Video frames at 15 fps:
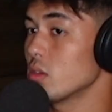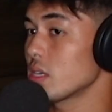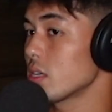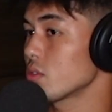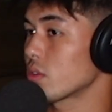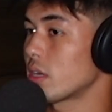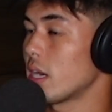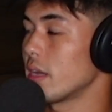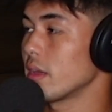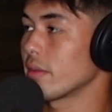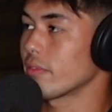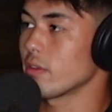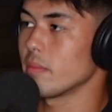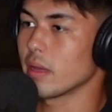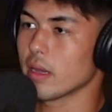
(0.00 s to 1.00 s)
Those guys are
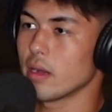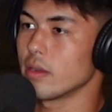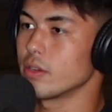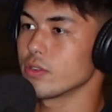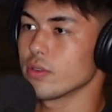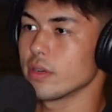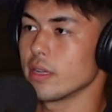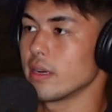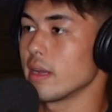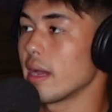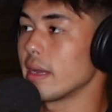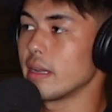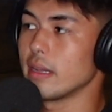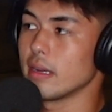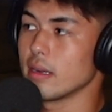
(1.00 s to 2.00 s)
cutting from like
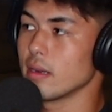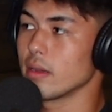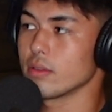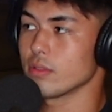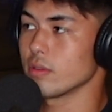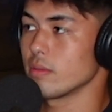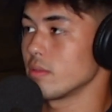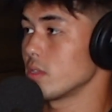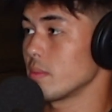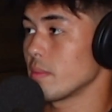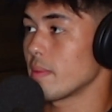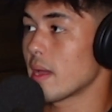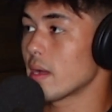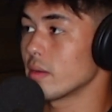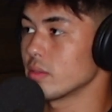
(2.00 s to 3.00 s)
190, 100 and
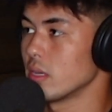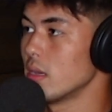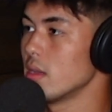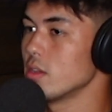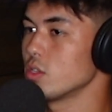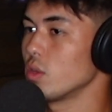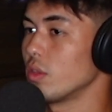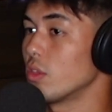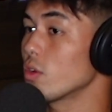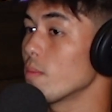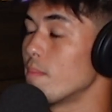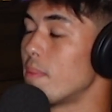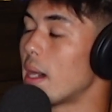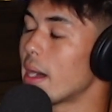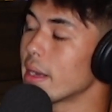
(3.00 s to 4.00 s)
something pounds. So their
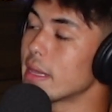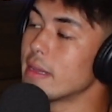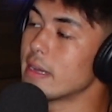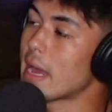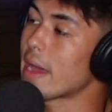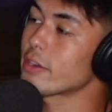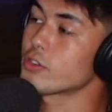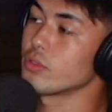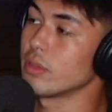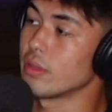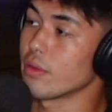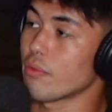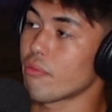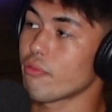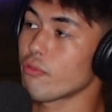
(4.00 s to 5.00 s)
body naturally,
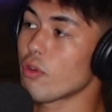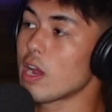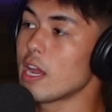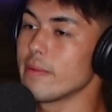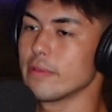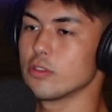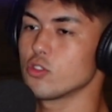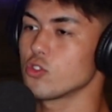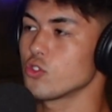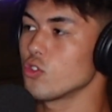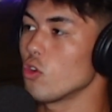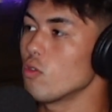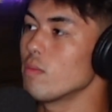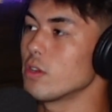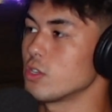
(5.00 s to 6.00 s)
their frame is
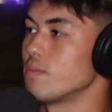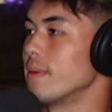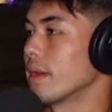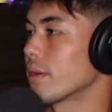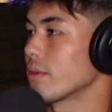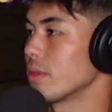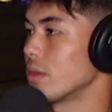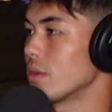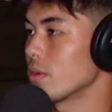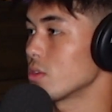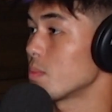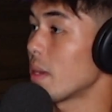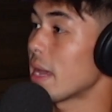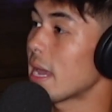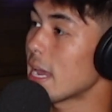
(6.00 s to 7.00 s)
so much bigger than
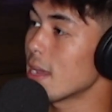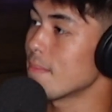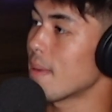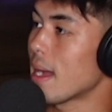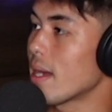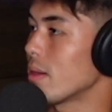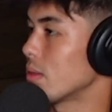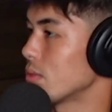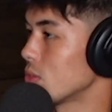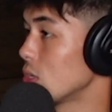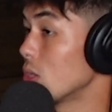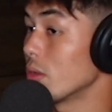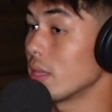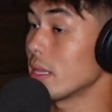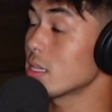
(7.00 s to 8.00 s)
yours by 8 pounds.
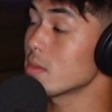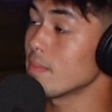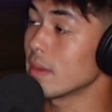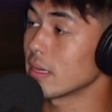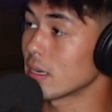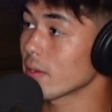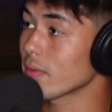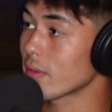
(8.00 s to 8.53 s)
You know, that's a big